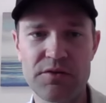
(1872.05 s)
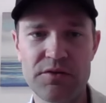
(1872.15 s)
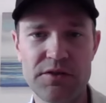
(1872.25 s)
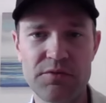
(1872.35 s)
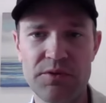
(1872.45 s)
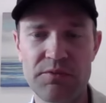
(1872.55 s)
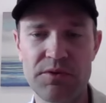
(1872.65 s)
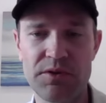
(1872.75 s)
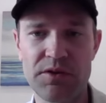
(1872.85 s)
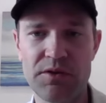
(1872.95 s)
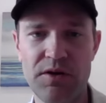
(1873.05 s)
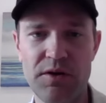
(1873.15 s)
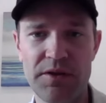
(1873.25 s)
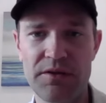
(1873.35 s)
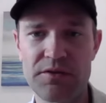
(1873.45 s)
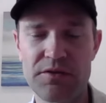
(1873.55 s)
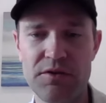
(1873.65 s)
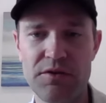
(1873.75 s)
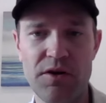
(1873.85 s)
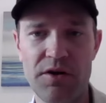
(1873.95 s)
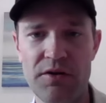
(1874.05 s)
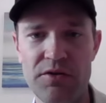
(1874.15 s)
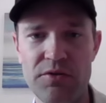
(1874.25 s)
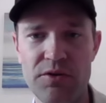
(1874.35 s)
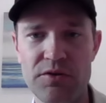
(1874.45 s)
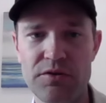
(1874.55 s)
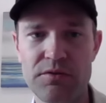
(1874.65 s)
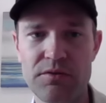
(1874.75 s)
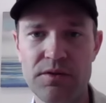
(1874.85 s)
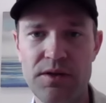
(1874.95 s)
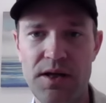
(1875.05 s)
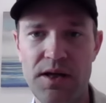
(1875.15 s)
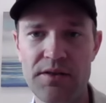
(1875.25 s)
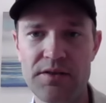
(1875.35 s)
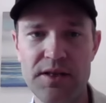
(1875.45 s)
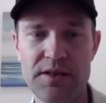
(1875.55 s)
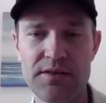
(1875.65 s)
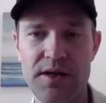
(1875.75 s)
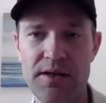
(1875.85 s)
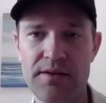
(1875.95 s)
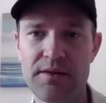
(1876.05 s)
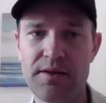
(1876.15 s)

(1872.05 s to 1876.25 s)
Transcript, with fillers: So that's what got me to start knocking on doors uh, stateside.